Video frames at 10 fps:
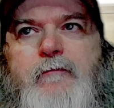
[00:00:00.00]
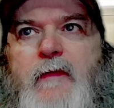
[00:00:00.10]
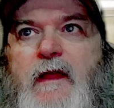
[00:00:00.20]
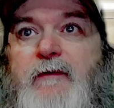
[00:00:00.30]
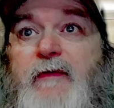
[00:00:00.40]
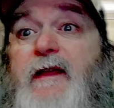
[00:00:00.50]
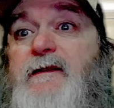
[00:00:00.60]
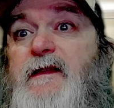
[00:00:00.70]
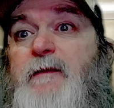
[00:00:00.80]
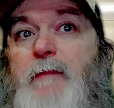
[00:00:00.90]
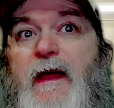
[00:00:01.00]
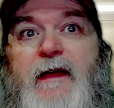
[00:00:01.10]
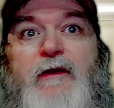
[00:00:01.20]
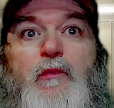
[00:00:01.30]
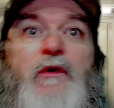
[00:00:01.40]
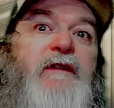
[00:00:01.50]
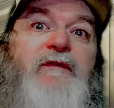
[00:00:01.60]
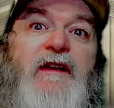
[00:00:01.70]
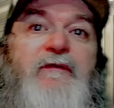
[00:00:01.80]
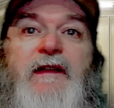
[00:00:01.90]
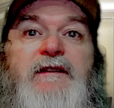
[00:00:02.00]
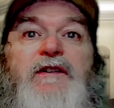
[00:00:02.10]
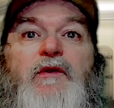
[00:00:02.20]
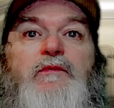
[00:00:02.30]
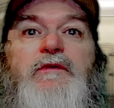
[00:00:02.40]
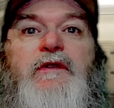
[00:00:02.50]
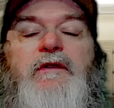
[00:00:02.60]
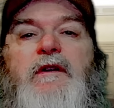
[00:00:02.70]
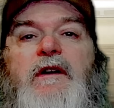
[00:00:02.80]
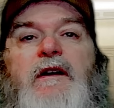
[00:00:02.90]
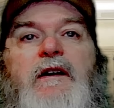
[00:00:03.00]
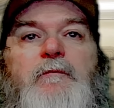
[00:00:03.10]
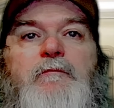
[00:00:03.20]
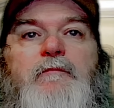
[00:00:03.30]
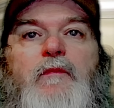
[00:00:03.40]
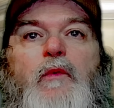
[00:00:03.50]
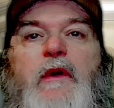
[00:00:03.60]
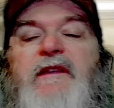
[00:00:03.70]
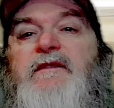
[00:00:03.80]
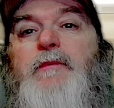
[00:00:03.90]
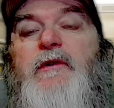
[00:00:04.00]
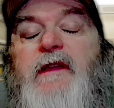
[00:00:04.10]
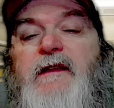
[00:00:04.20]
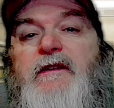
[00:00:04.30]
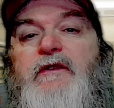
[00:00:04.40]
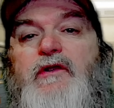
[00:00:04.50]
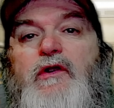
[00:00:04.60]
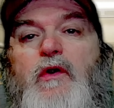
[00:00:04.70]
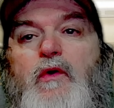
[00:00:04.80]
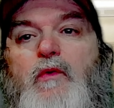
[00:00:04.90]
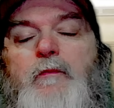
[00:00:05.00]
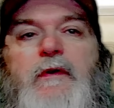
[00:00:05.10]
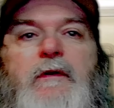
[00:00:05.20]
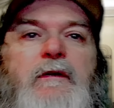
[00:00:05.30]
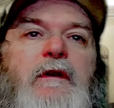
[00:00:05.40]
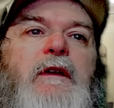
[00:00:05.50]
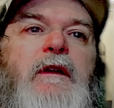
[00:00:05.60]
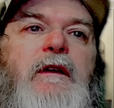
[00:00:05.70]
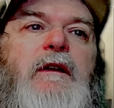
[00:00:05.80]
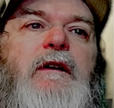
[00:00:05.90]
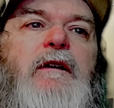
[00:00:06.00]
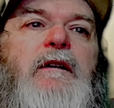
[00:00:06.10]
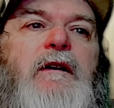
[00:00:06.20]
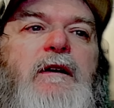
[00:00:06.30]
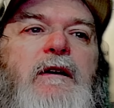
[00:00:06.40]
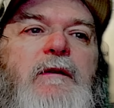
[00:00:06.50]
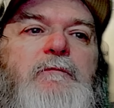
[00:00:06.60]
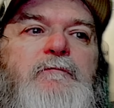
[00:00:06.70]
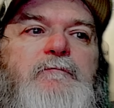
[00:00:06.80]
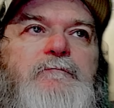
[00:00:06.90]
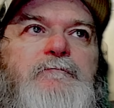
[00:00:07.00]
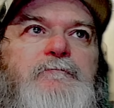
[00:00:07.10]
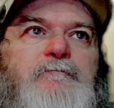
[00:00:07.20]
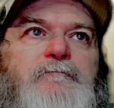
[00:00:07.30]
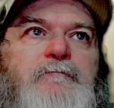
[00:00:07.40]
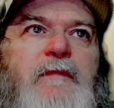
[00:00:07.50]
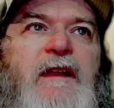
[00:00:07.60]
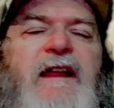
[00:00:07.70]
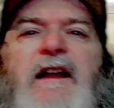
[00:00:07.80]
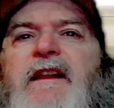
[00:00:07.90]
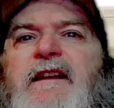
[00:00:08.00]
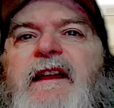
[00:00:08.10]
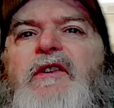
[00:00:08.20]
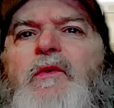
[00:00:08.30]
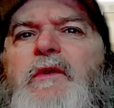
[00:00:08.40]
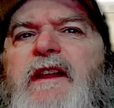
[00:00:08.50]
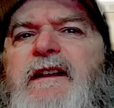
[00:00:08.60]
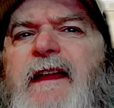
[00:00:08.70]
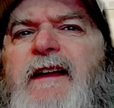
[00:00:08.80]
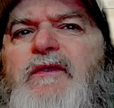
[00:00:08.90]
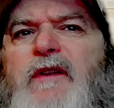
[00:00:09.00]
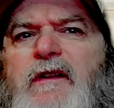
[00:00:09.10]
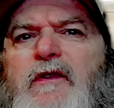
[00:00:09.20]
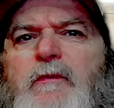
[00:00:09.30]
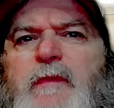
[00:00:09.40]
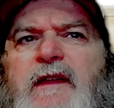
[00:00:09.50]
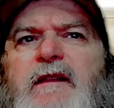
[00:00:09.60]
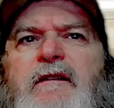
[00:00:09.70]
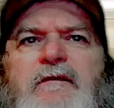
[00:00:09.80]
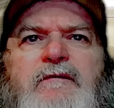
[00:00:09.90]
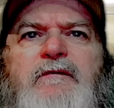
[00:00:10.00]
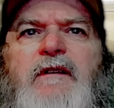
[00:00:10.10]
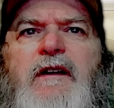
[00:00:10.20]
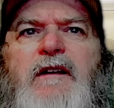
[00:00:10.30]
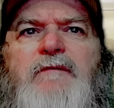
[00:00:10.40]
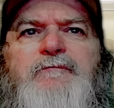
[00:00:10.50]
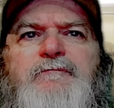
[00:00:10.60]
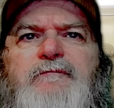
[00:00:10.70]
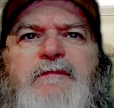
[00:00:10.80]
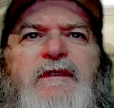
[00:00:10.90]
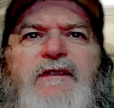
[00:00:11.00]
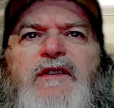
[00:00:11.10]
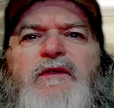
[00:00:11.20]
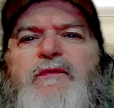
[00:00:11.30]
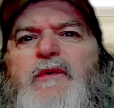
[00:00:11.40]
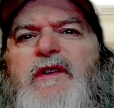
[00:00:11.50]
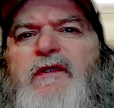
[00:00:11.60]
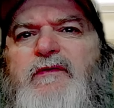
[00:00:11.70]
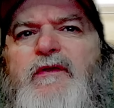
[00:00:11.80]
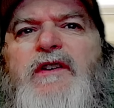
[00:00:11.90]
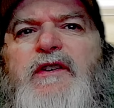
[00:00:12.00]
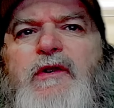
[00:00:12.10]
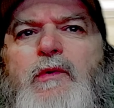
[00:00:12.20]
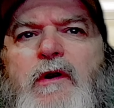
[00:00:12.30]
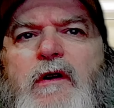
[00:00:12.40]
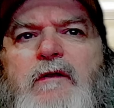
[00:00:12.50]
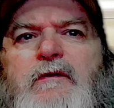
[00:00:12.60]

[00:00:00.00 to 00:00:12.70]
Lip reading: if things get bad, or even if they don't, ways of protecting your home. And I kind of narrowed it down a little bit. Let's go for your front door.